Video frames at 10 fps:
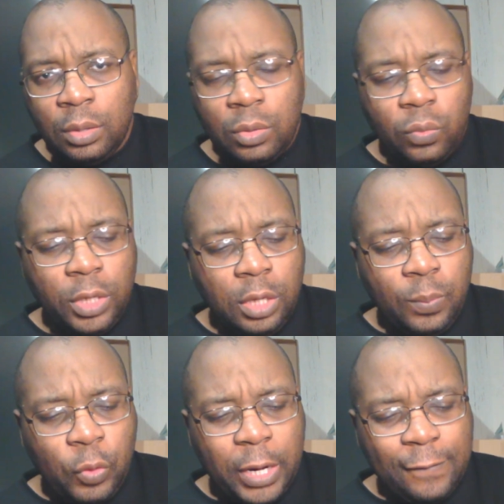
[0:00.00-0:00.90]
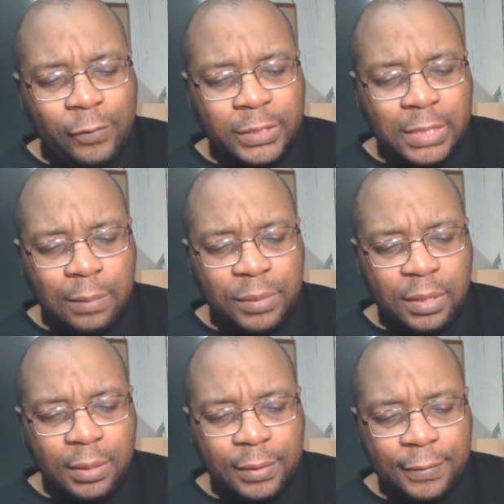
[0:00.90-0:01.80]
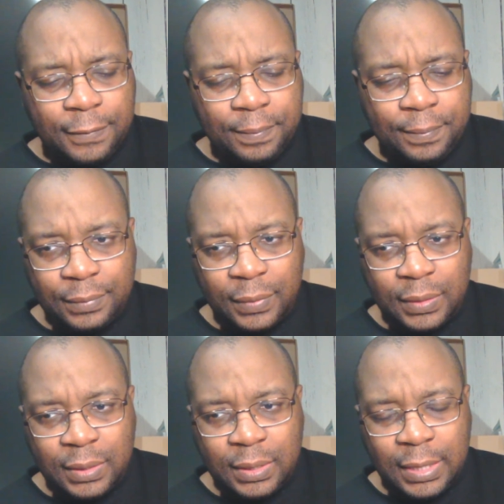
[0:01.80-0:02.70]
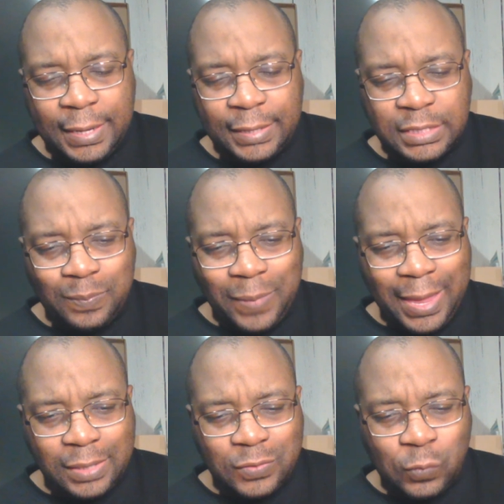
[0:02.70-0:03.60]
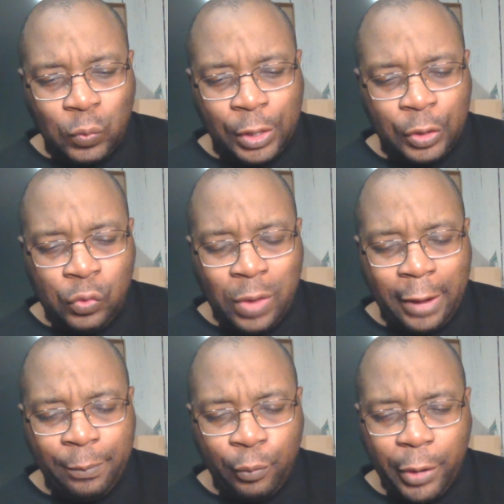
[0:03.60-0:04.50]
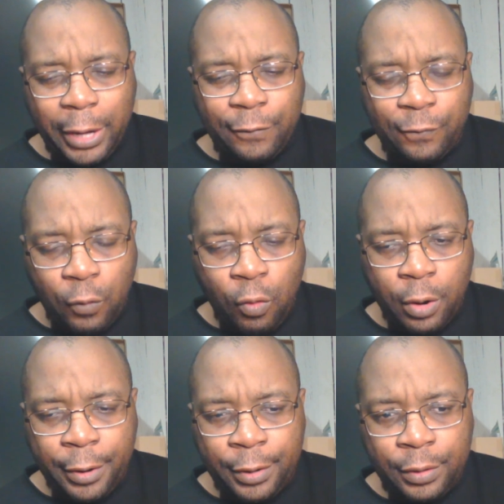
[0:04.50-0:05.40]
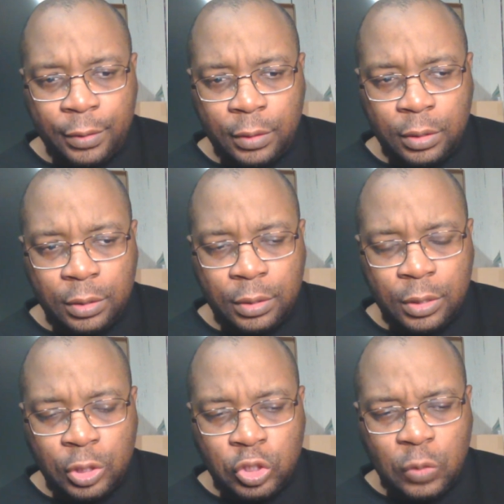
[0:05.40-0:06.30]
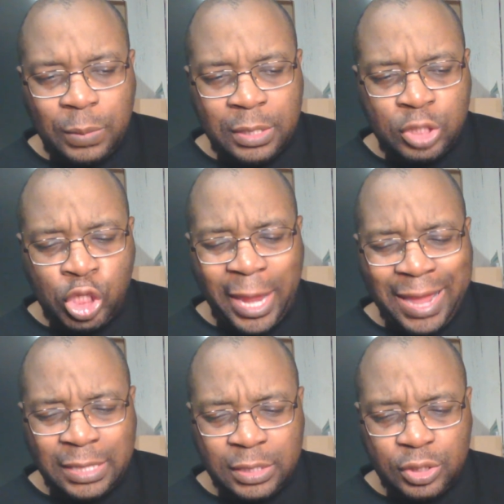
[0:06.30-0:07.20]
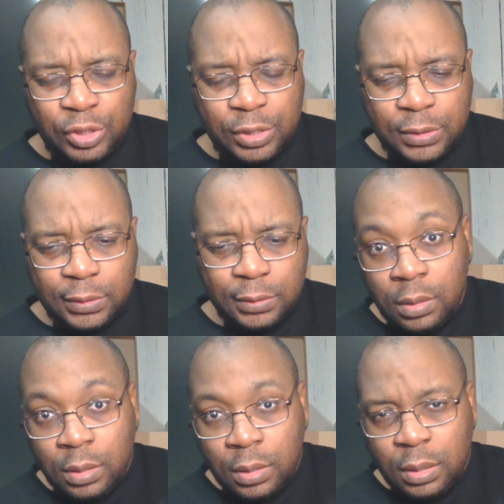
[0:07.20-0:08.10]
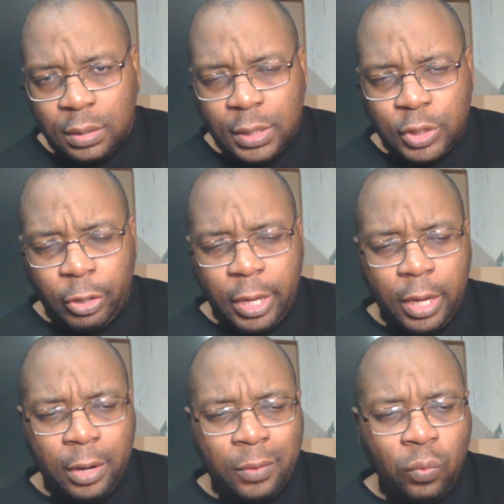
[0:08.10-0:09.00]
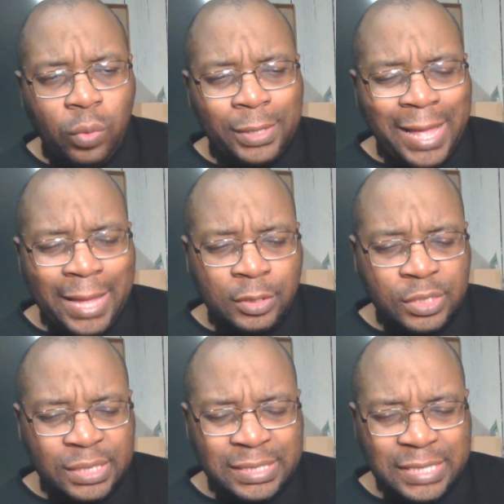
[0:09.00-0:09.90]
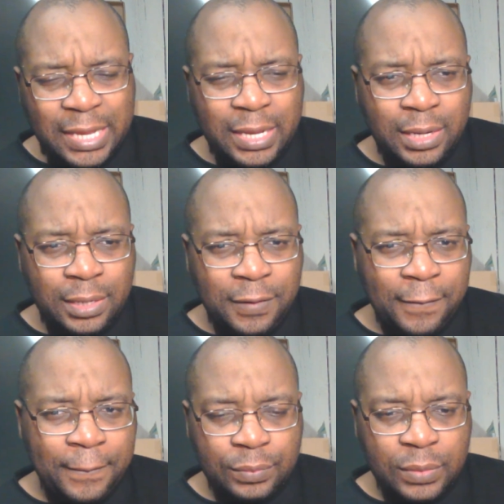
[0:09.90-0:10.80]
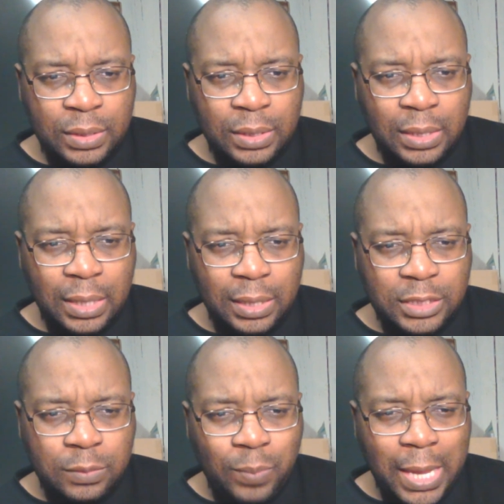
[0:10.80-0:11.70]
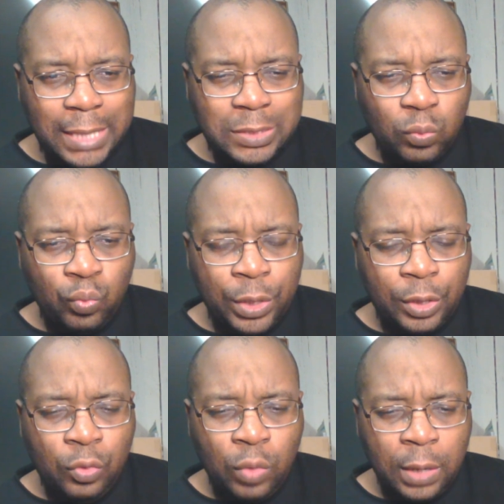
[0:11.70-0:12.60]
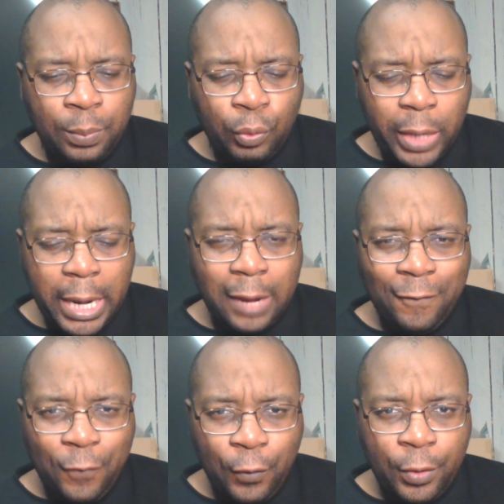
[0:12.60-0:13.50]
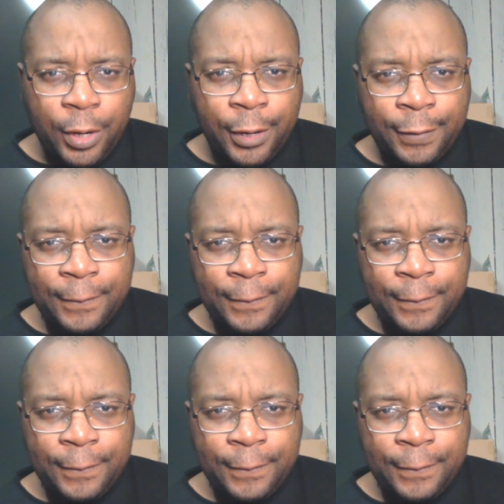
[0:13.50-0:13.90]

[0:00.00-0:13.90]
When you pray for something, expect what you have prayed for to be challenged. Did you hear what I just said? Expect what you are praying for